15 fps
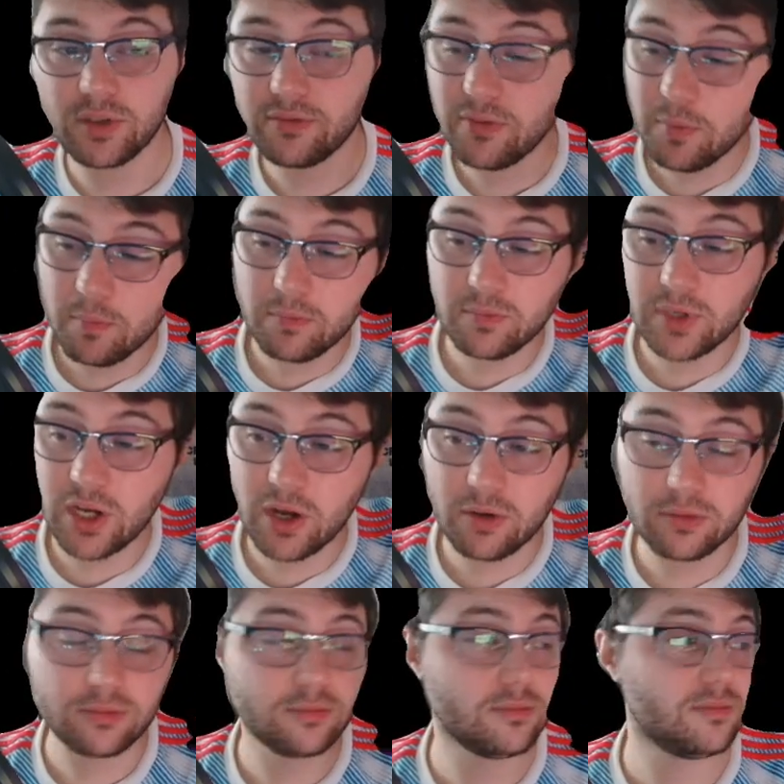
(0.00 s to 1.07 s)
for, you
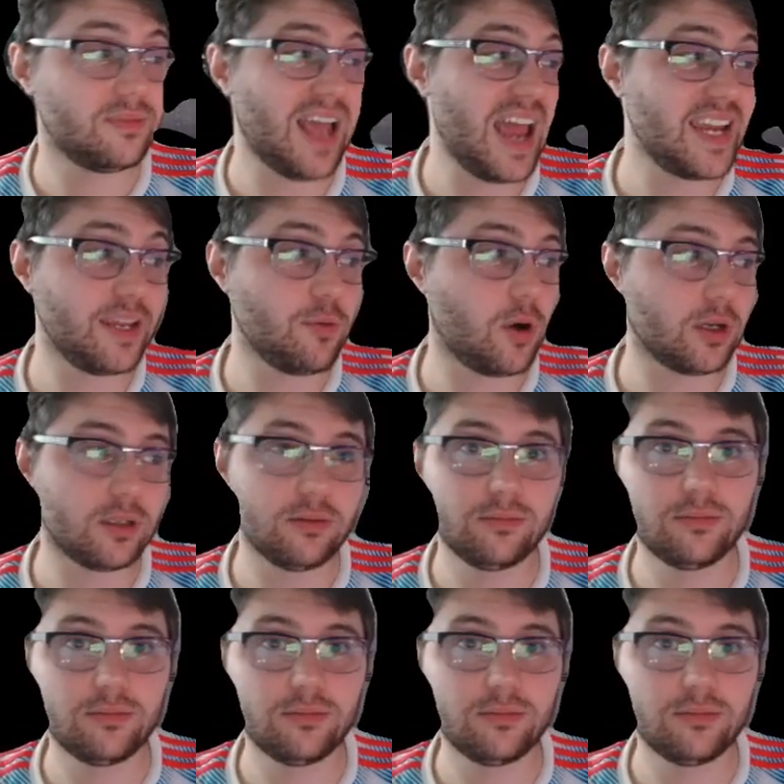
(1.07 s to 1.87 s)
know, anyone.